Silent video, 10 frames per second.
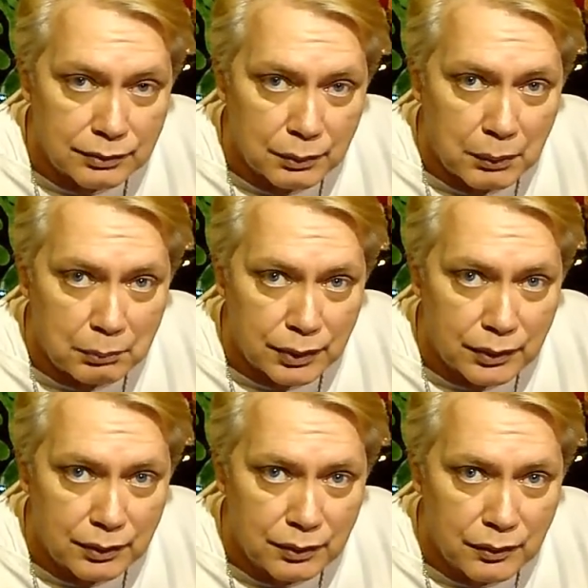
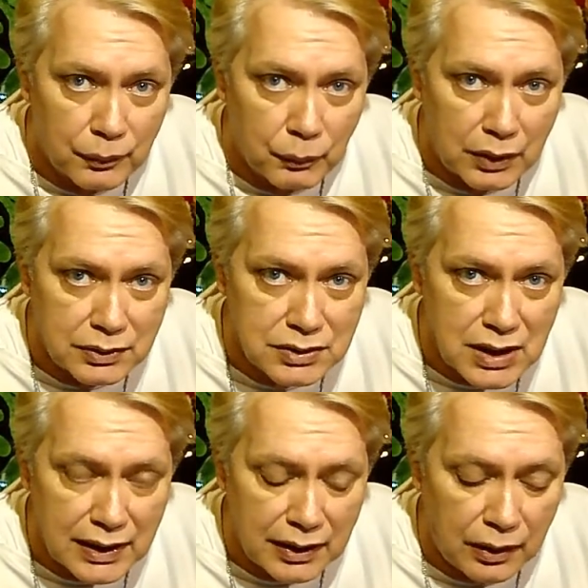remember the ones
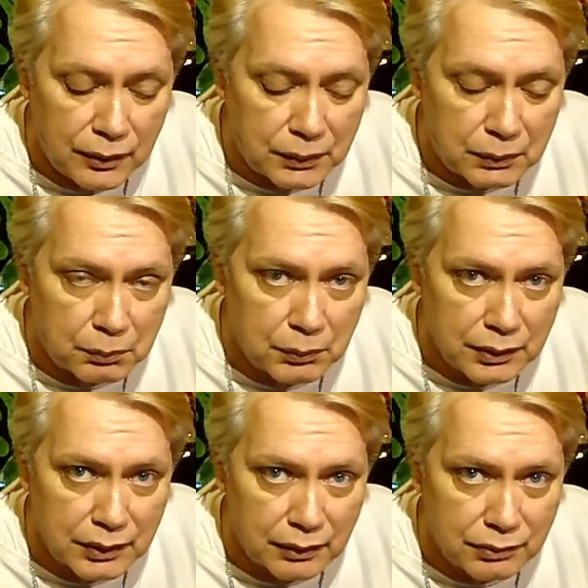at home.
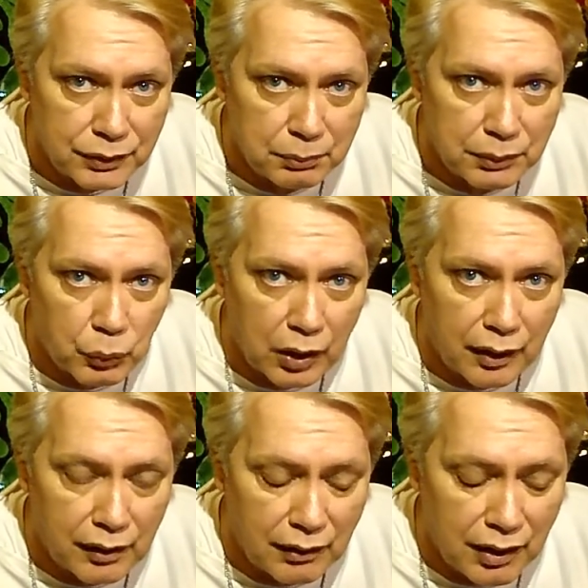You know, if you've been
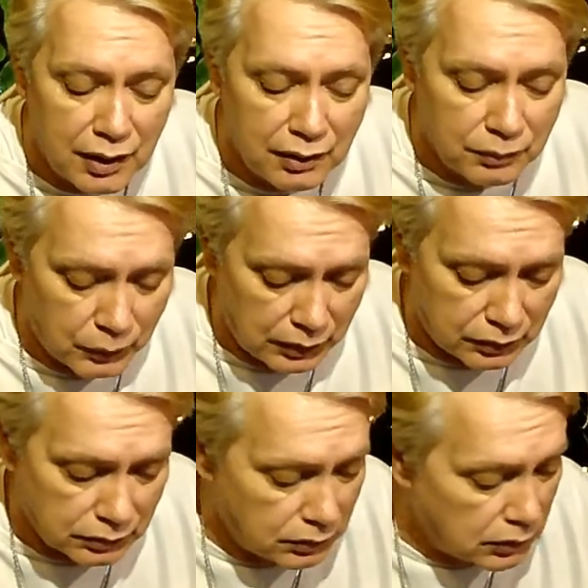working a lot, well,